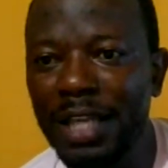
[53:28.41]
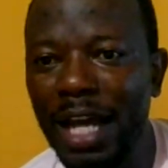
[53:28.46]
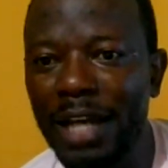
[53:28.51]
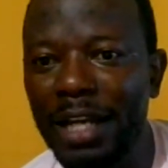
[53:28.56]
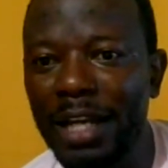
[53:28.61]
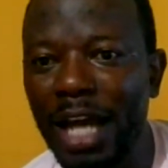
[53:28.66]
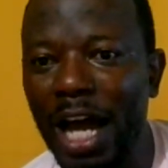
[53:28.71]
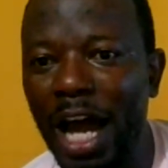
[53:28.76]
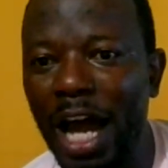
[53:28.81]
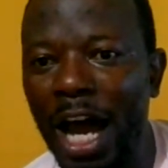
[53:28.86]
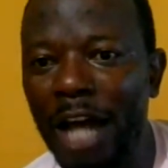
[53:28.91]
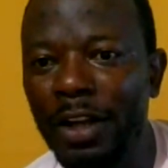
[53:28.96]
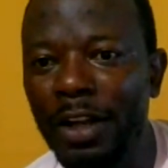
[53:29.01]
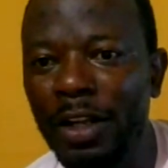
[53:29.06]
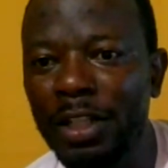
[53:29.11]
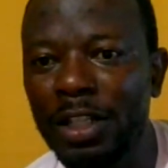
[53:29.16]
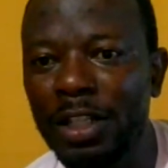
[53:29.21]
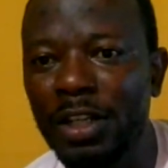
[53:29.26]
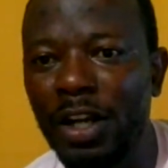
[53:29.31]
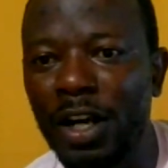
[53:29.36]
Can
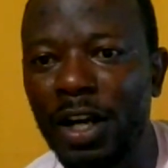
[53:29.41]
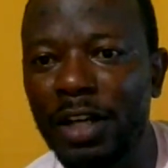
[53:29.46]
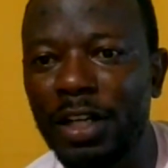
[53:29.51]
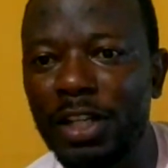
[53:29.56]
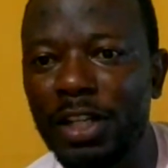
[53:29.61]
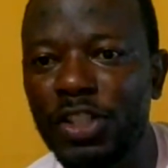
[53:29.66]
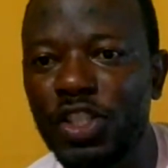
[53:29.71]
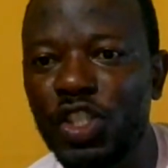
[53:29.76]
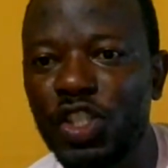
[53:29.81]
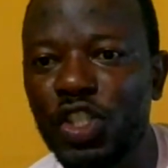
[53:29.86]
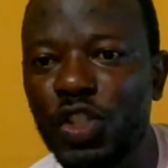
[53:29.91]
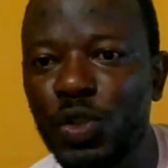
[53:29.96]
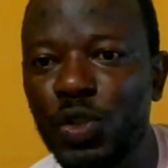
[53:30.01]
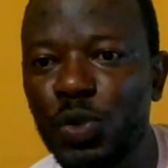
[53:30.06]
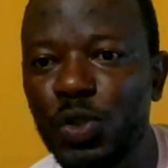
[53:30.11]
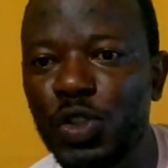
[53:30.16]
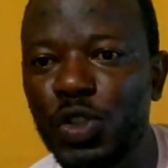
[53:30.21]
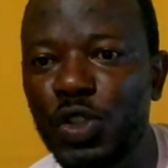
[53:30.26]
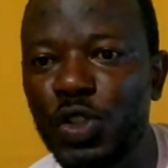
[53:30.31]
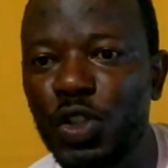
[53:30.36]
adult learners
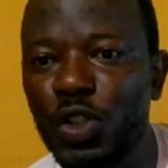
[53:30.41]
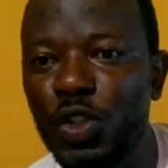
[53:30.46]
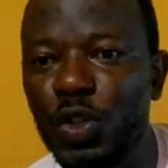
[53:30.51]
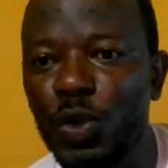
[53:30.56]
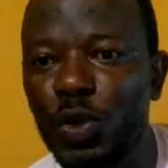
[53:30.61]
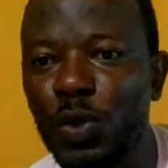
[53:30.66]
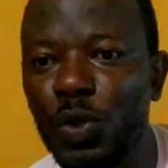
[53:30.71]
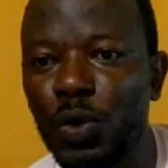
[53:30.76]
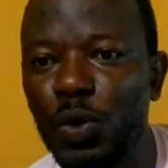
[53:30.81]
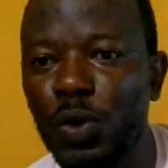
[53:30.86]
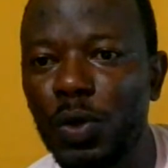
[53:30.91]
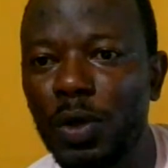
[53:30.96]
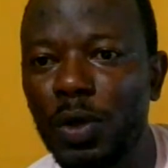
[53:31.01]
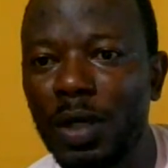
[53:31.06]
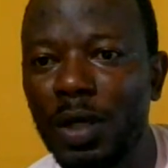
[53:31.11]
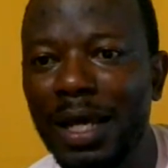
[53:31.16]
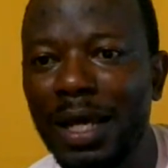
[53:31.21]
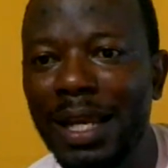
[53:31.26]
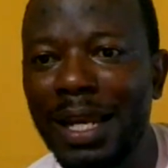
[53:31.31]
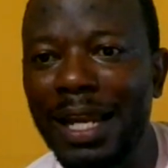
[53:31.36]
choose to
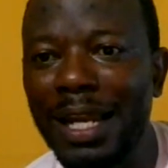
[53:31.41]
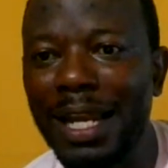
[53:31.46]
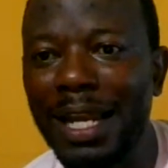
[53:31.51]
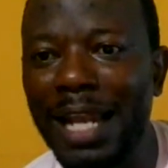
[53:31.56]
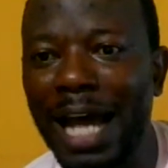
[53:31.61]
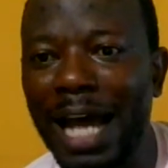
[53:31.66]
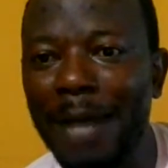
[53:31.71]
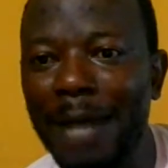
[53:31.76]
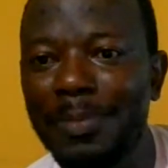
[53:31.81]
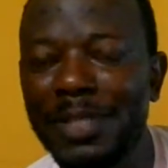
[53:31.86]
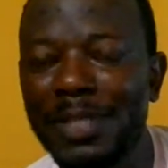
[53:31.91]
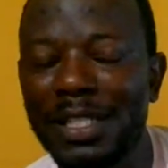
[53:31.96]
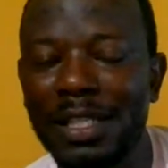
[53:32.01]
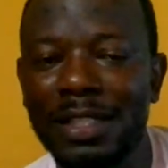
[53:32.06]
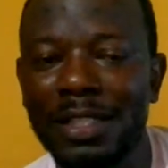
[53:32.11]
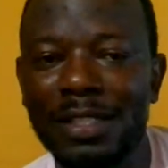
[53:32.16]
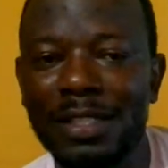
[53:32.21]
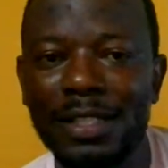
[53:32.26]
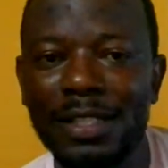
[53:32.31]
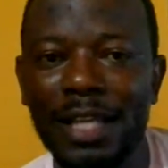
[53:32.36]
do labs
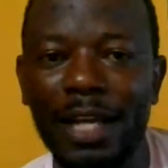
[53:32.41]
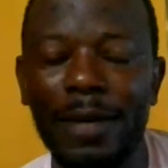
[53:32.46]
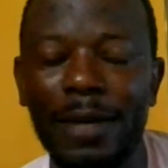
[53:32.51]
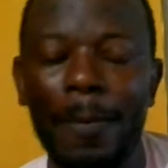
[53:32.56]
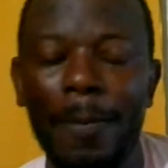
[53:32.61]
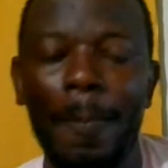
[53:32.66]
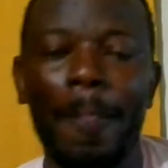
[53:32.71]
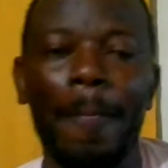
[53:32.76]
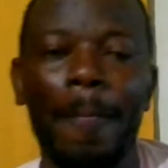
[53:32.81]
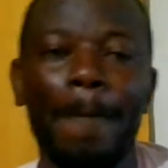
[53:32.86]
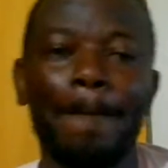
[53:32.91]
instead?